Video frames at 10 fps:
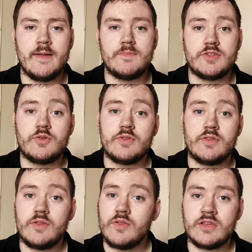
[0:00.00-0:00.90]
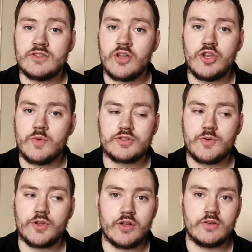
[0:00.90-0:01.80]
So it's not new ones
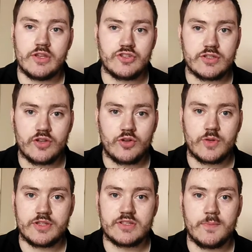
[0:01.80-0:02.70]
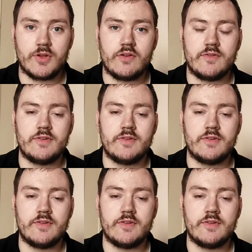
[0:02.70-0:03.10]
going on, it's just the old ones coming off.